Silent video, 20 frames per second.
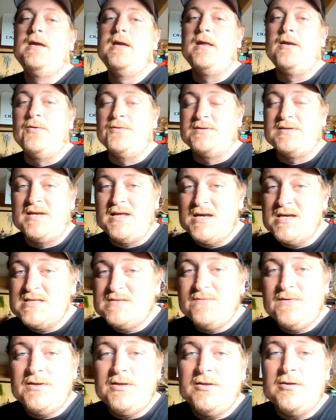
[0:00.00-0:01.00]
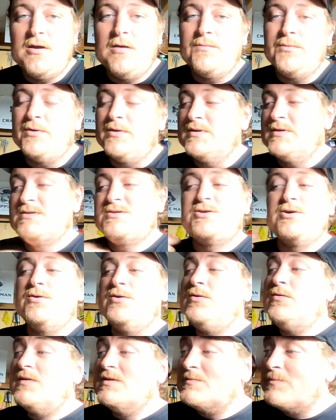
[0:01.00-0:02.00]
And on today's video, I'm going to show
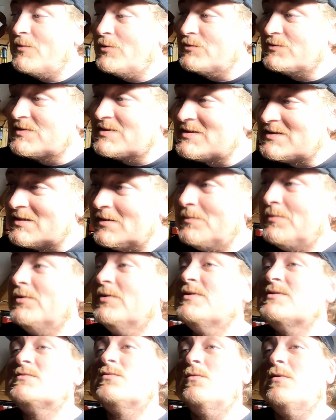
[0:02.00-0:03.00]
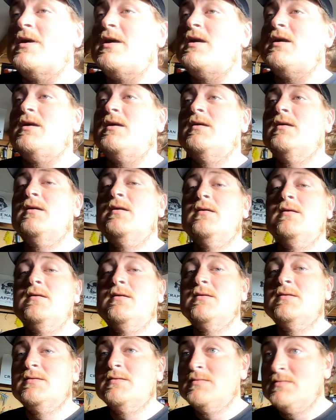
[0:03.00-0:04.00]
you the most simplest way
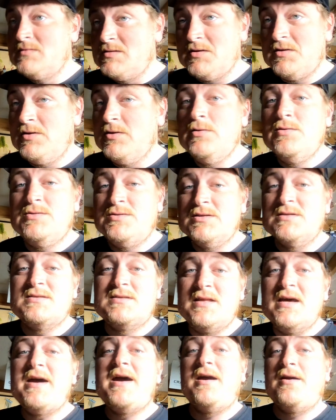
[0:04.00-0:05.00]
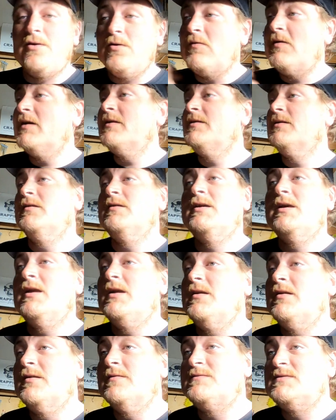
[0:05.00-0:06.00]
to do just that. Go out there and
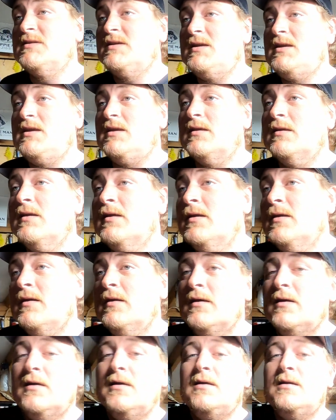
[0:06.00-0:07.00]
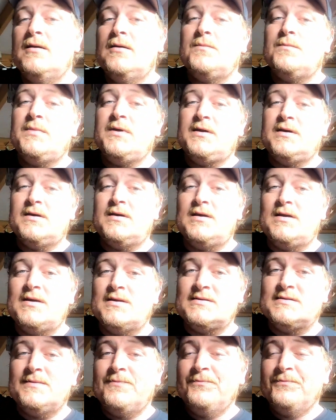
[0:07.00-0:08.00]
get enough to eat,
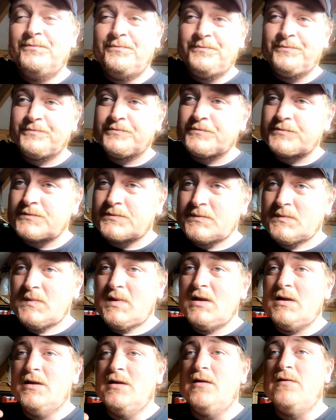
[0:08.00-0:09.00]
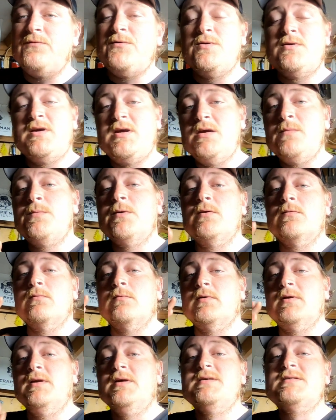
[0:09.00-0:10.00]
because if you keep it
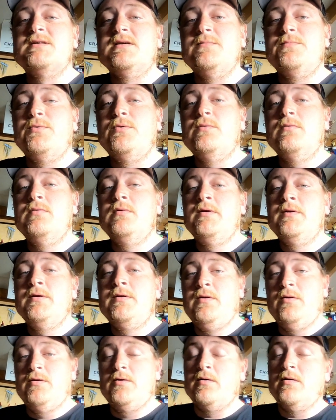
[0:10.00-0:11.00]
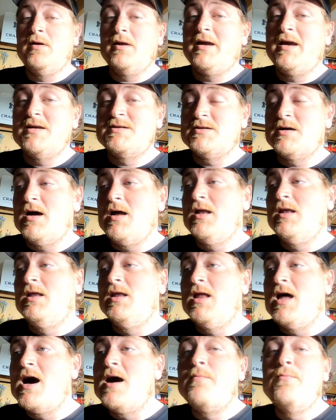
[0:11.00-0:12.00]
really simple, you're going to catch a
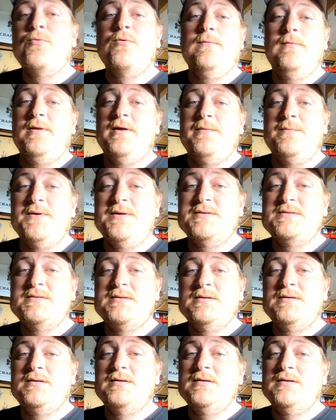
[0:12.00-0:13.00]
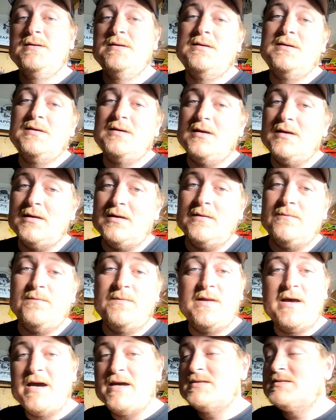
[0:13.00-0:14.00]
lot more limits,
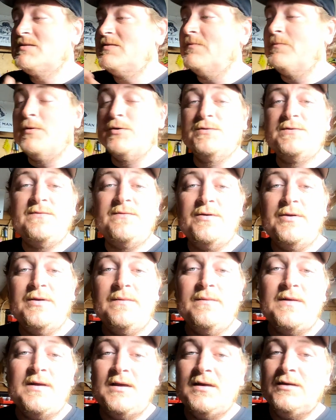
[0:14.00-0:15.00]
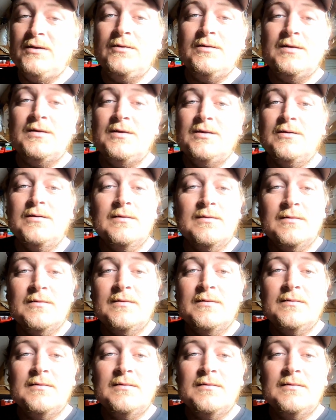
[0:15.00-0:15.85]
and that's the most fun thing you can do.